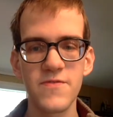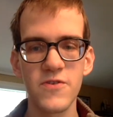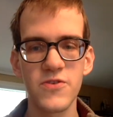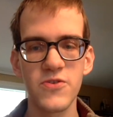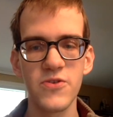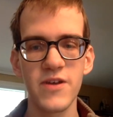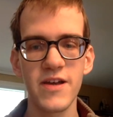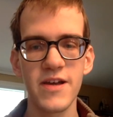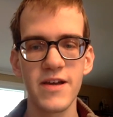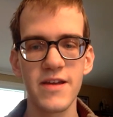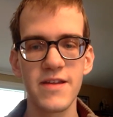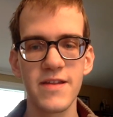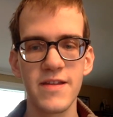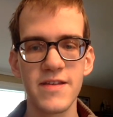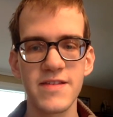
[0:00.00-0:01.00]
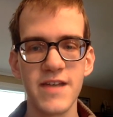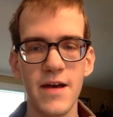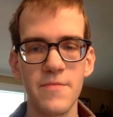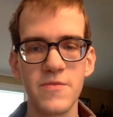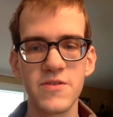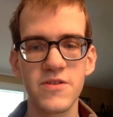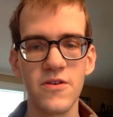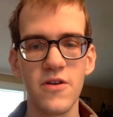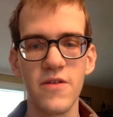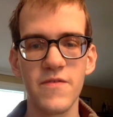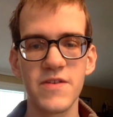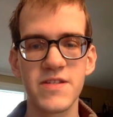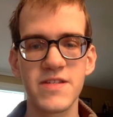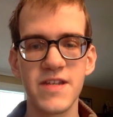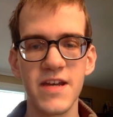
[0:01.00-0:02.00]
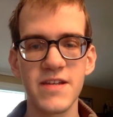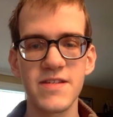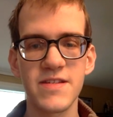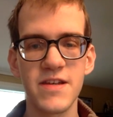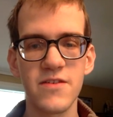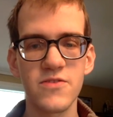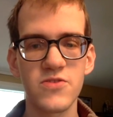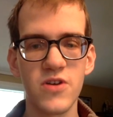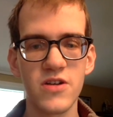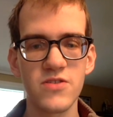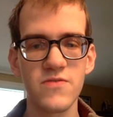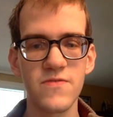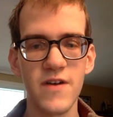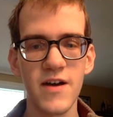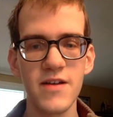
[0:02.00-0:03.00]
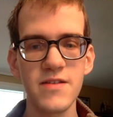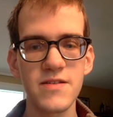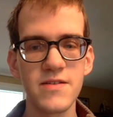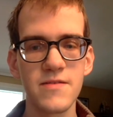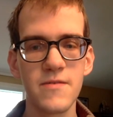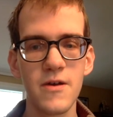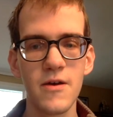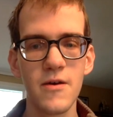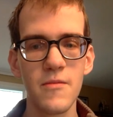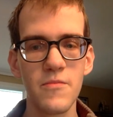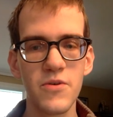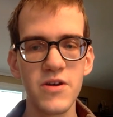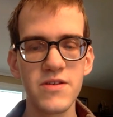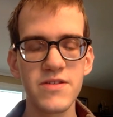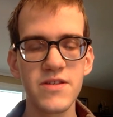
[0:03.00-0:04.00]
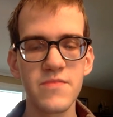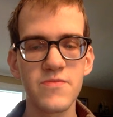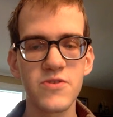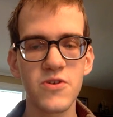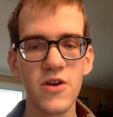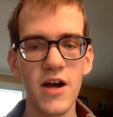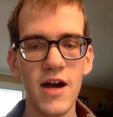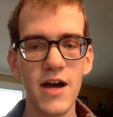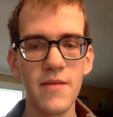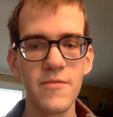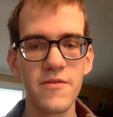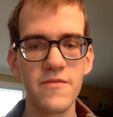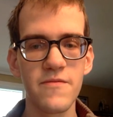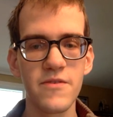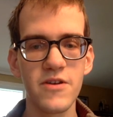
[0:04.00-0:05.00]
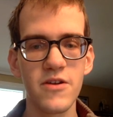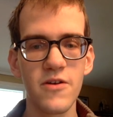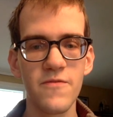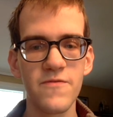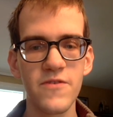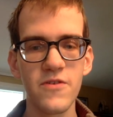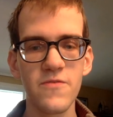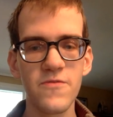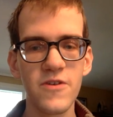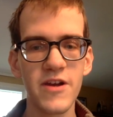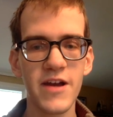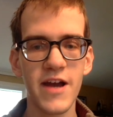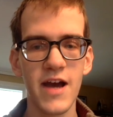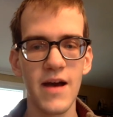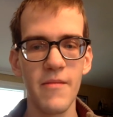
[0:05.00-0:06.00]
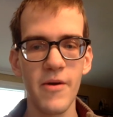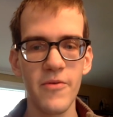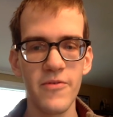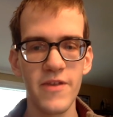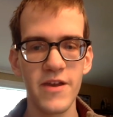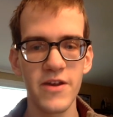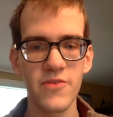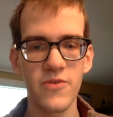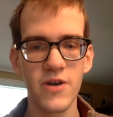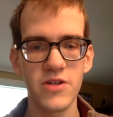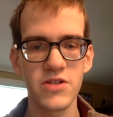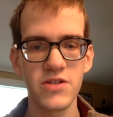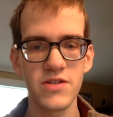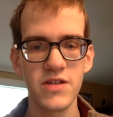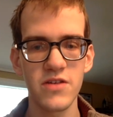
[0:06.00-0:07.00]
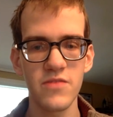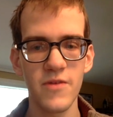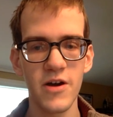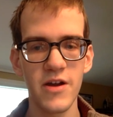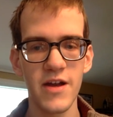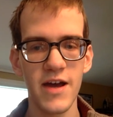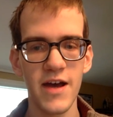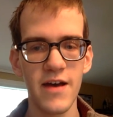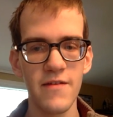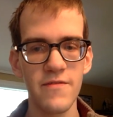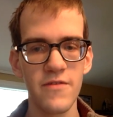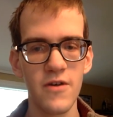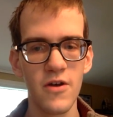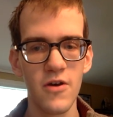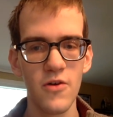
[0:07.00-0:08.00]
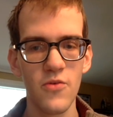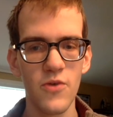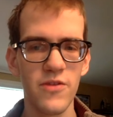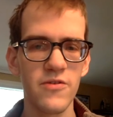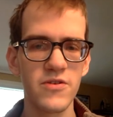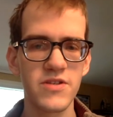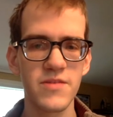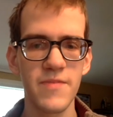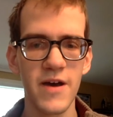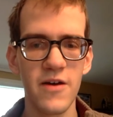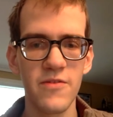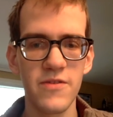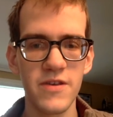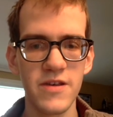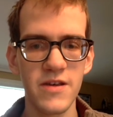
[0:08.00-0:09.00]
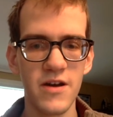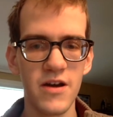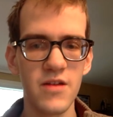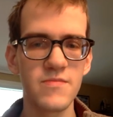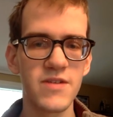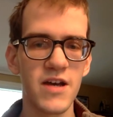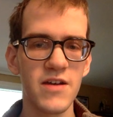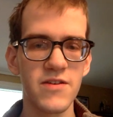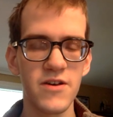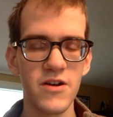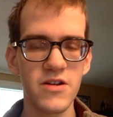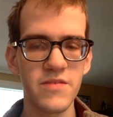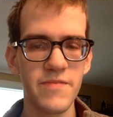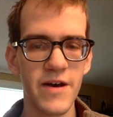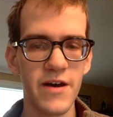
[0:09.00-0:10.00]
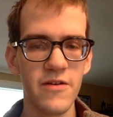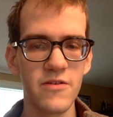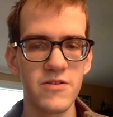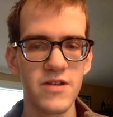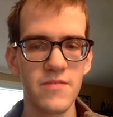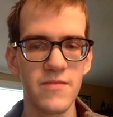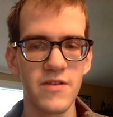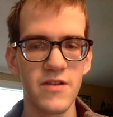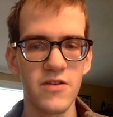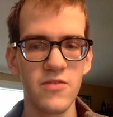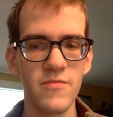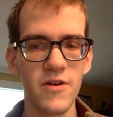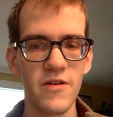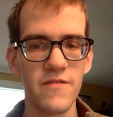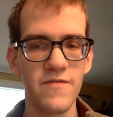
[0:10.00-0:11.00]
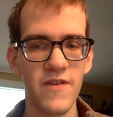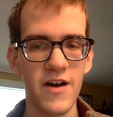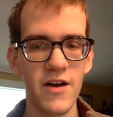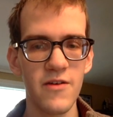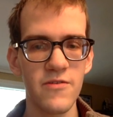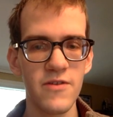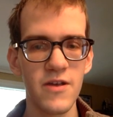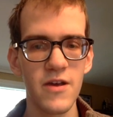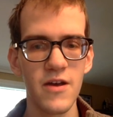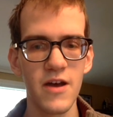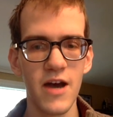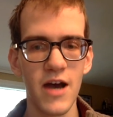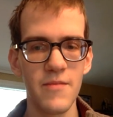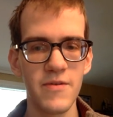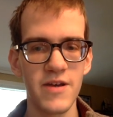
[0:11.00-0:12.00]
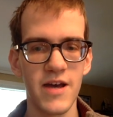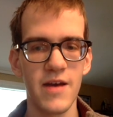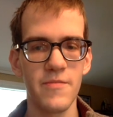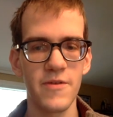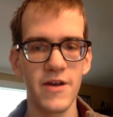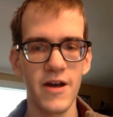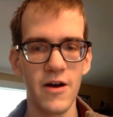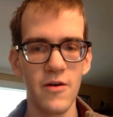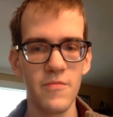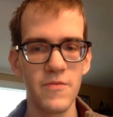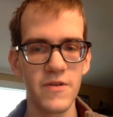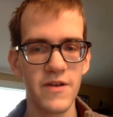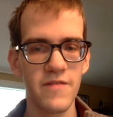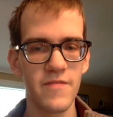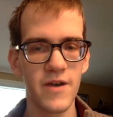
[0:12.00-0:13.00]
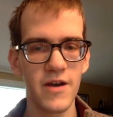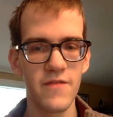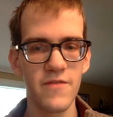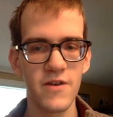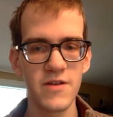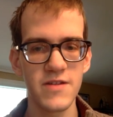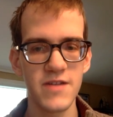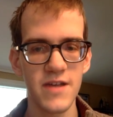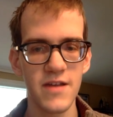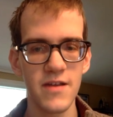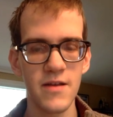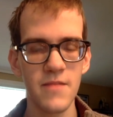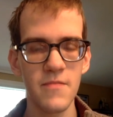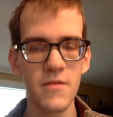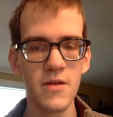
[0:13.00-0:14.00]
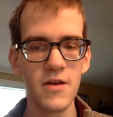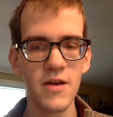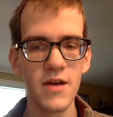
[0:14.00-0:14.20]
for tuning in to this episode of Estate Sale Treasure Finds. Please subscribe and feel free to comment with any questions that you might have, whether it's about the items I talked about or something that you might have found. I'd be happy to help and give my advice on them.